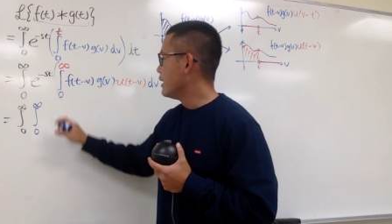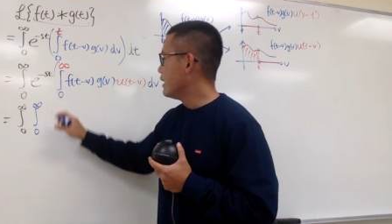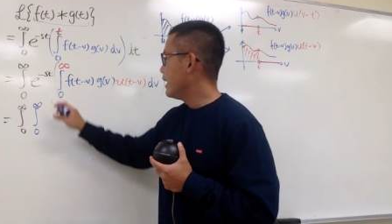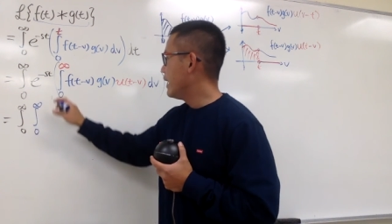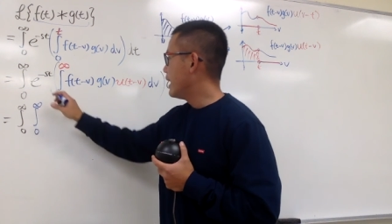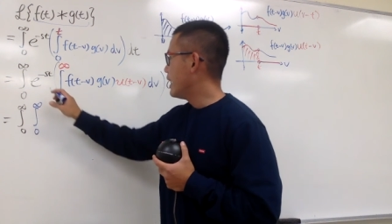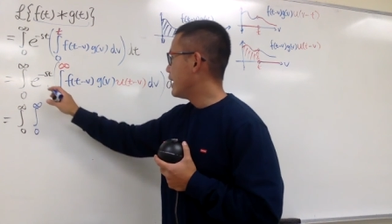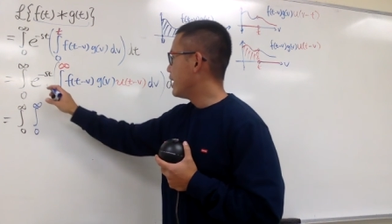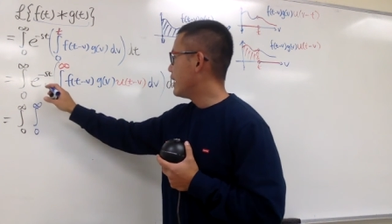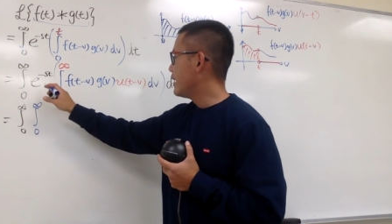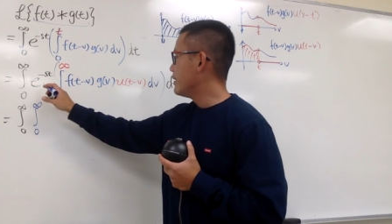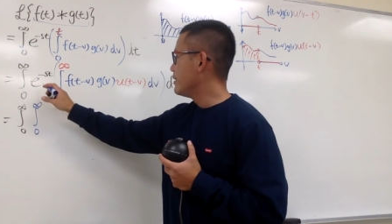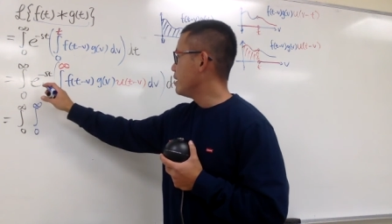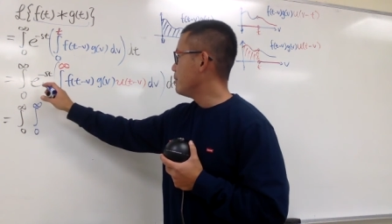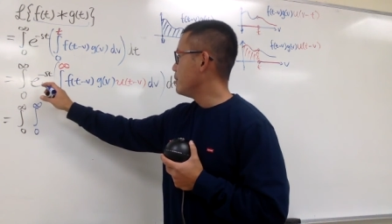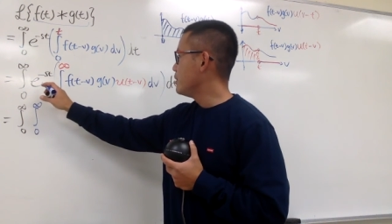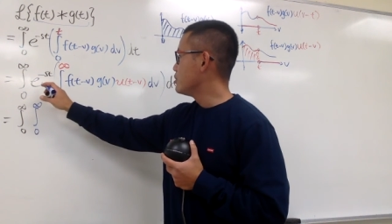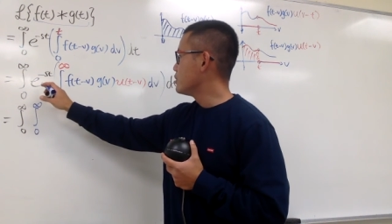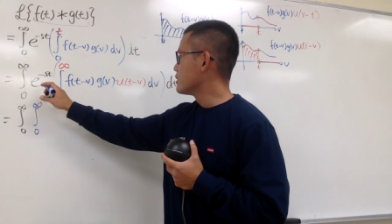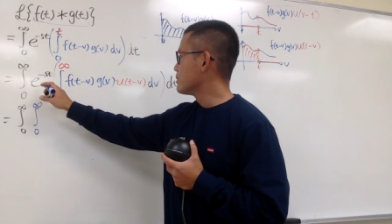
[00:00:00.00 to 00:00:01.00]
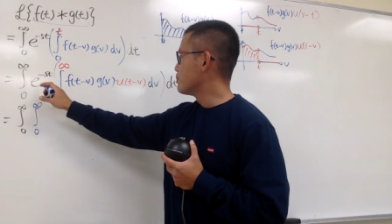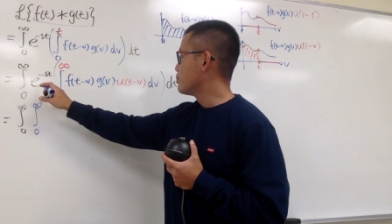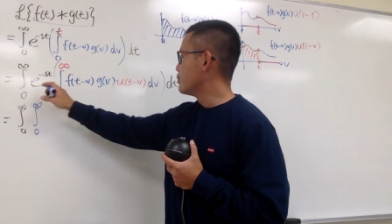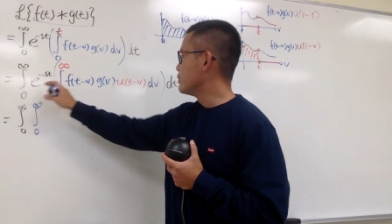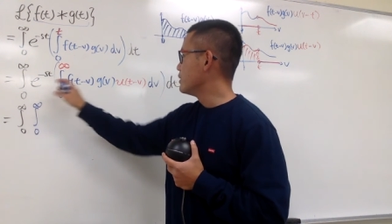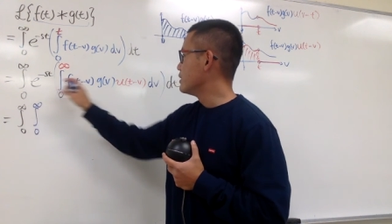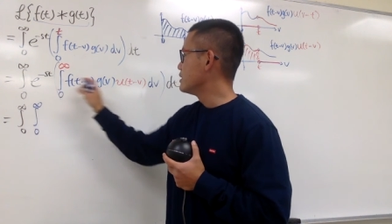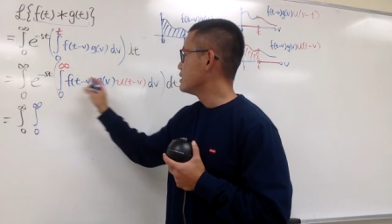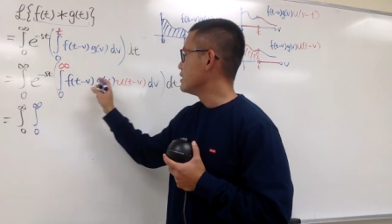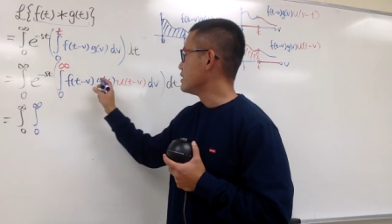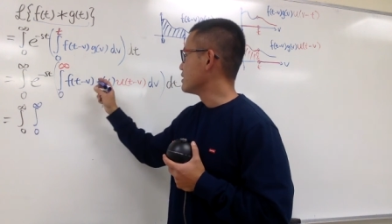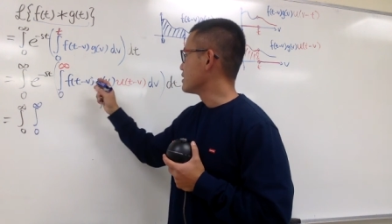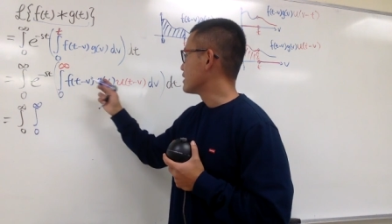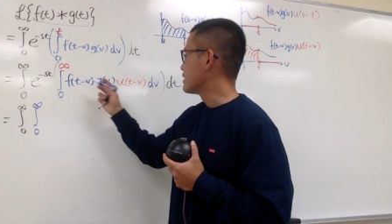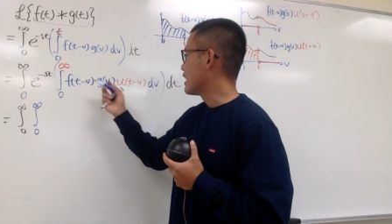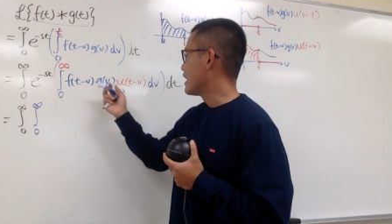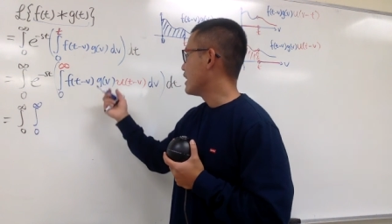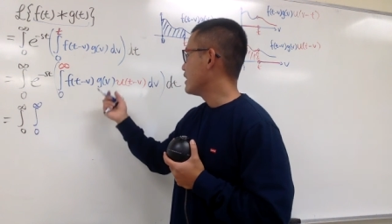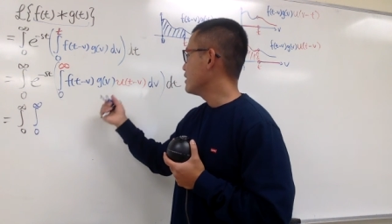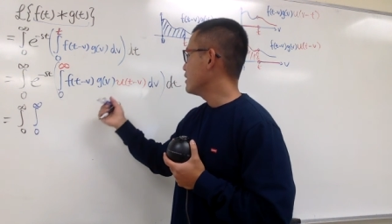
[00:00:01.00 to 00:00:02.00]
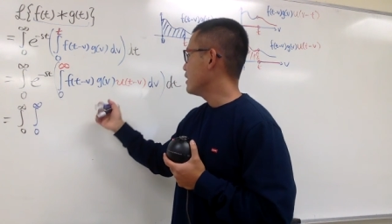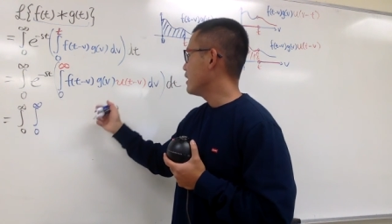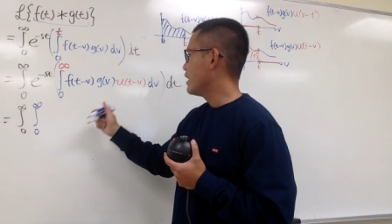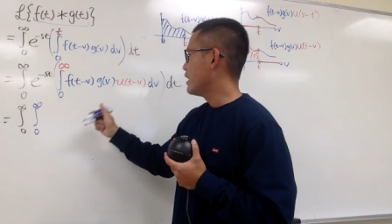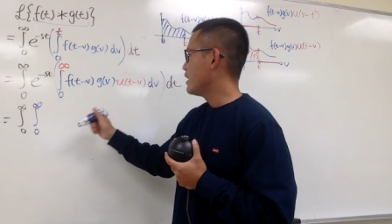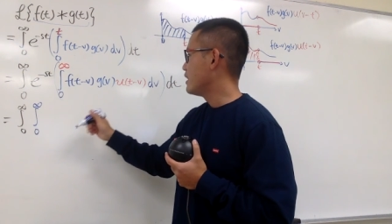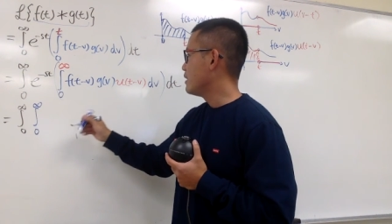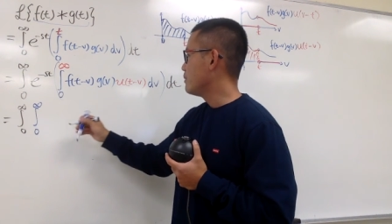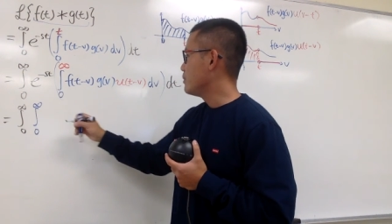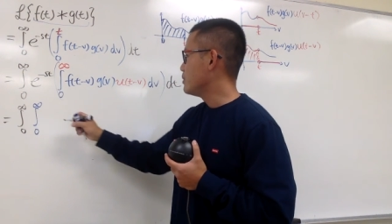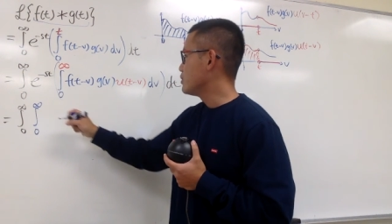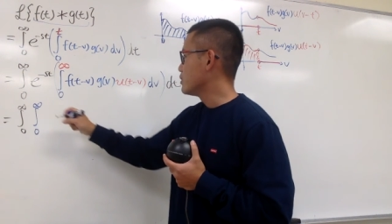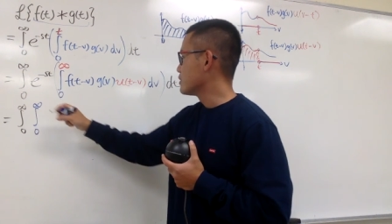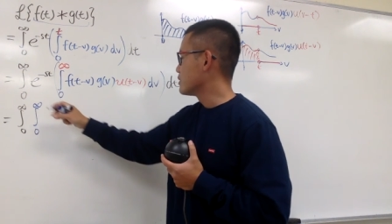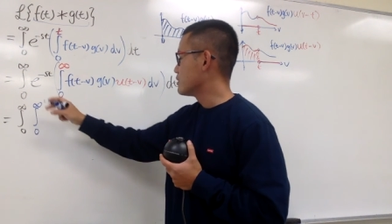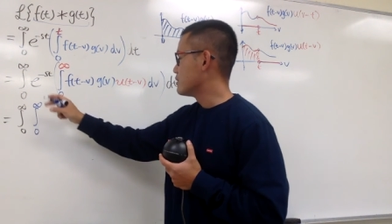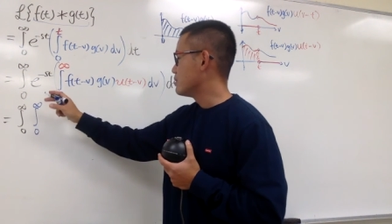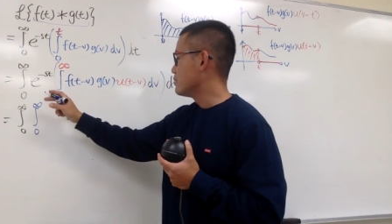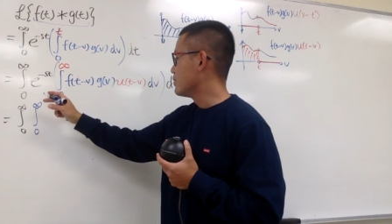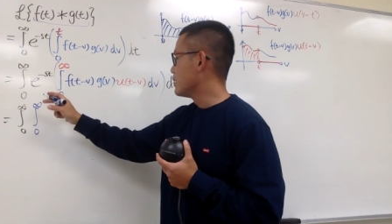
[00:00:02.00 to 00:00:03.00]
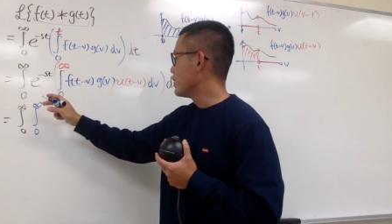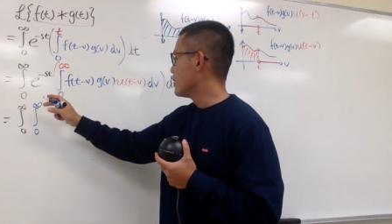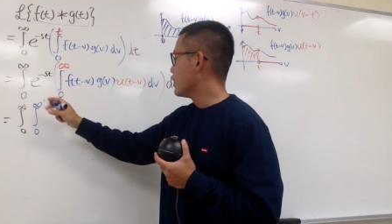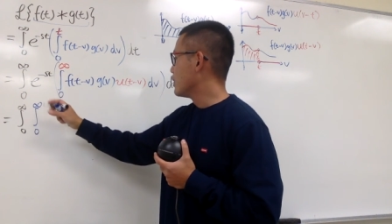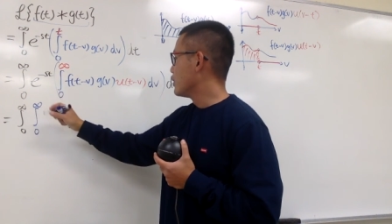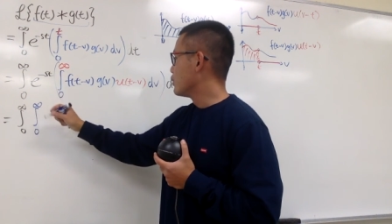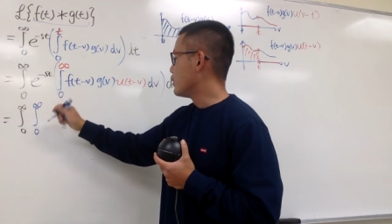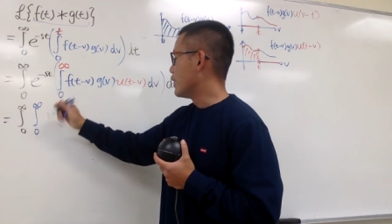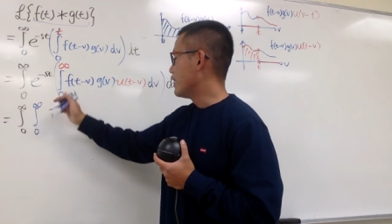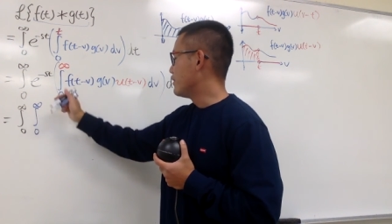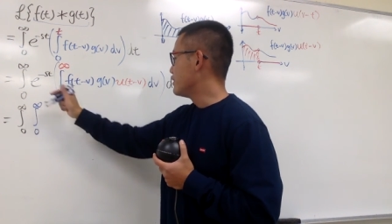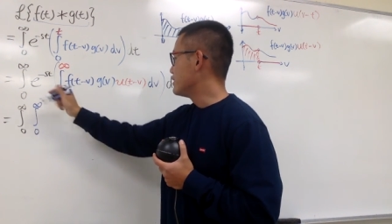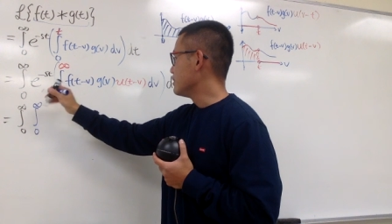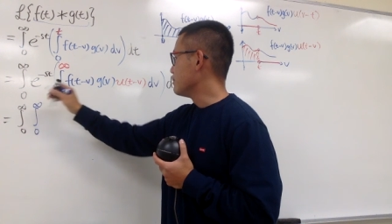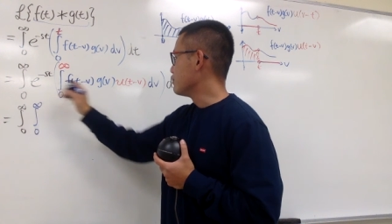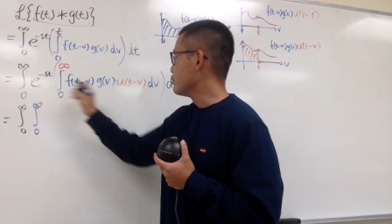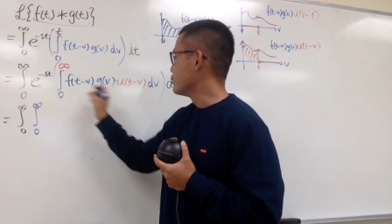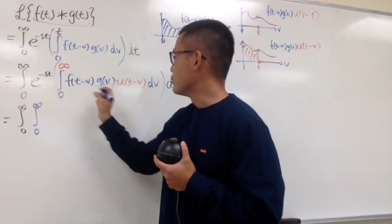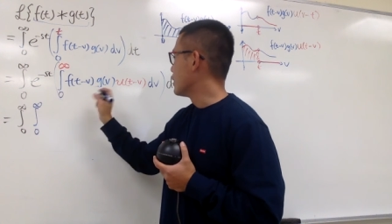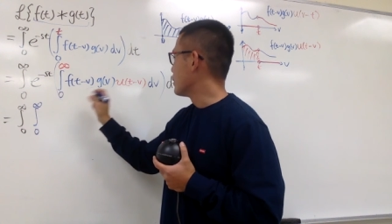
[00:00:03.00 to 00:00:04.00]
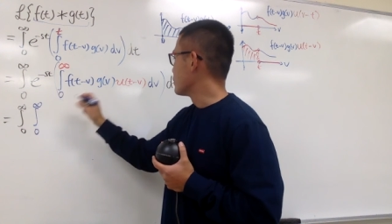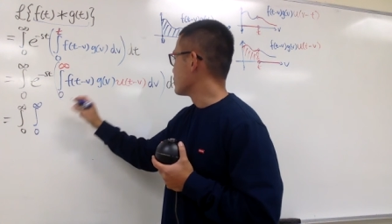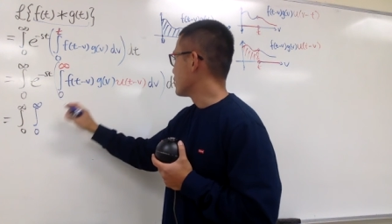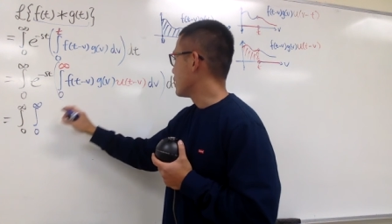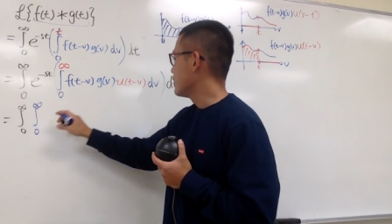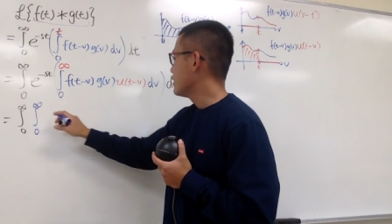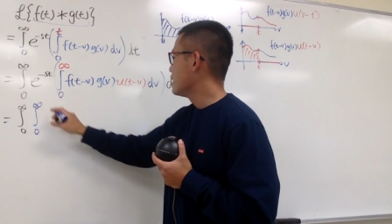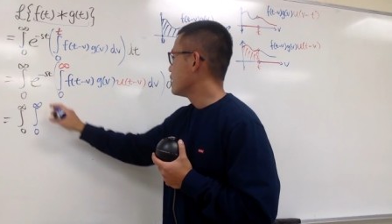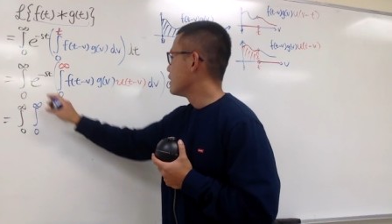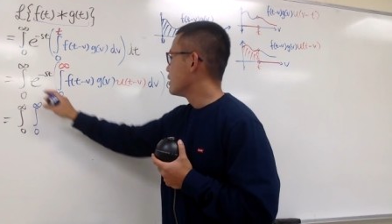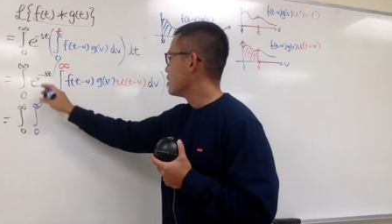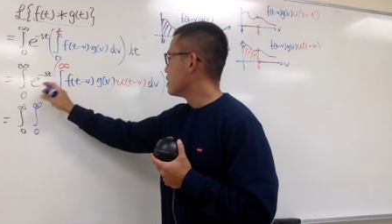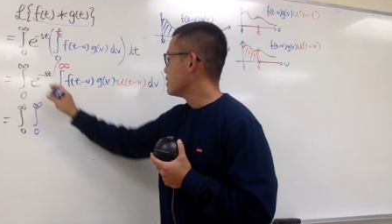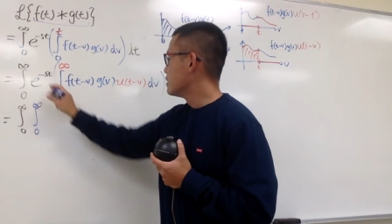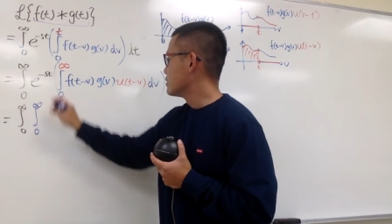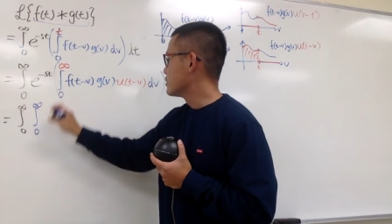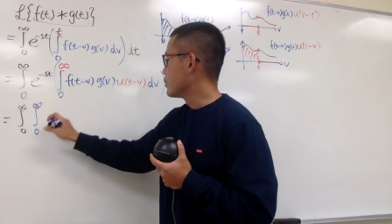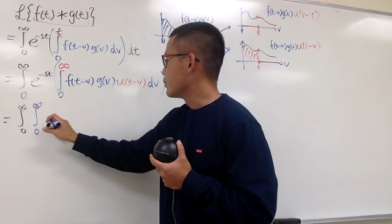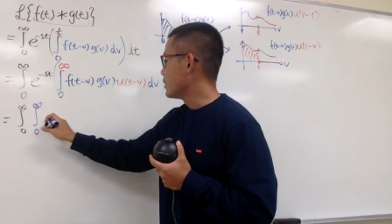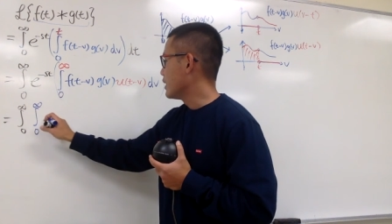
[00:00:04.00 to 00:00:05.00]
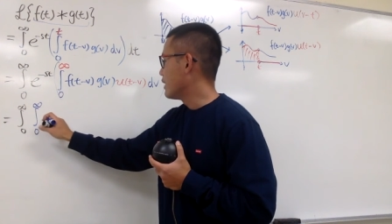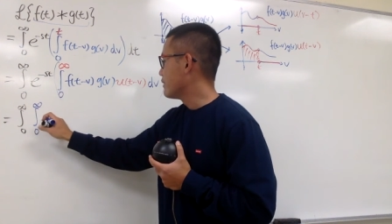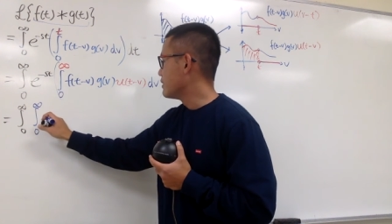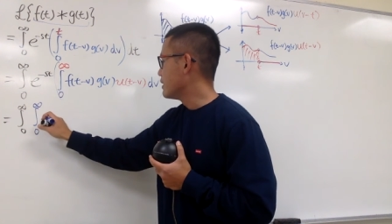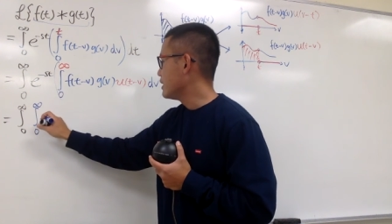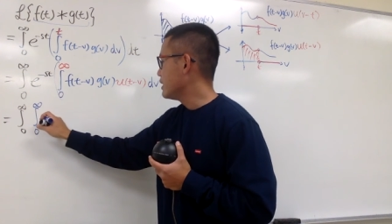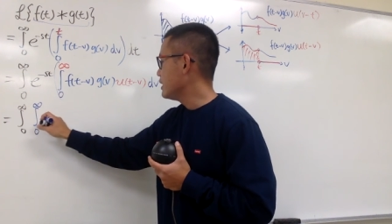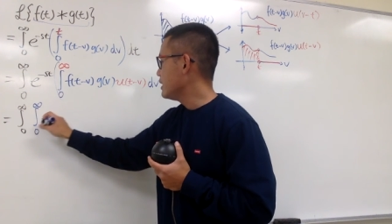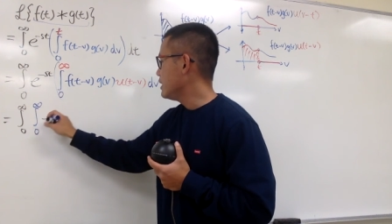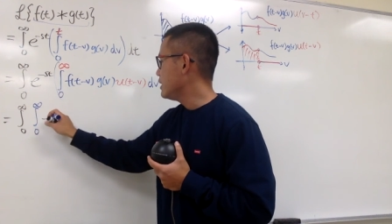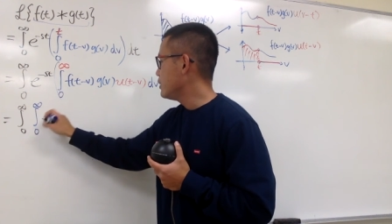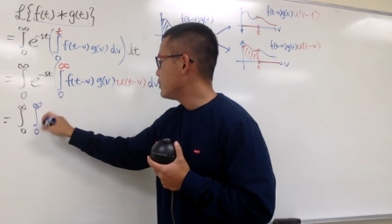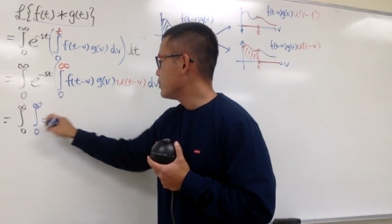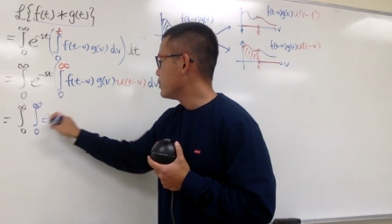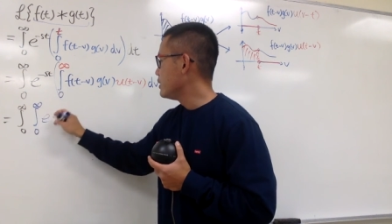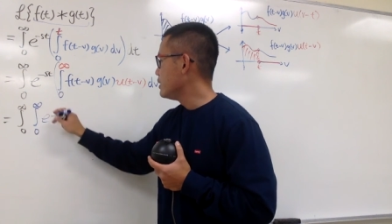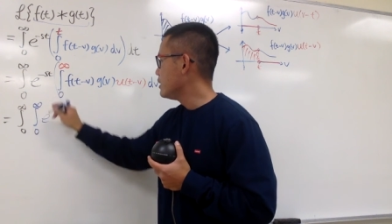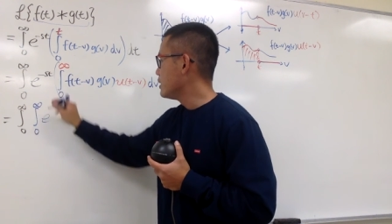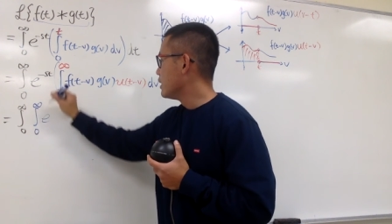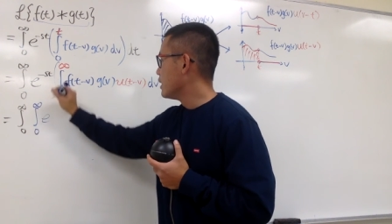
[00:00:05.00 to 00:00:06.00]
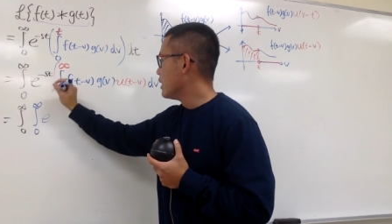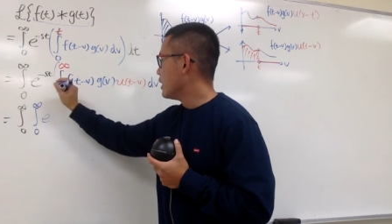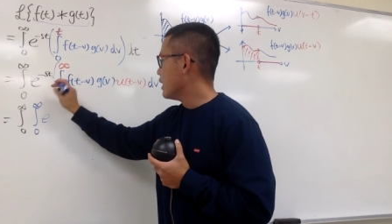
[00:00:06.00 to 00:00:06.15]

And let me just put this inside and let me just write everything in blue, I would say. So we have the e to the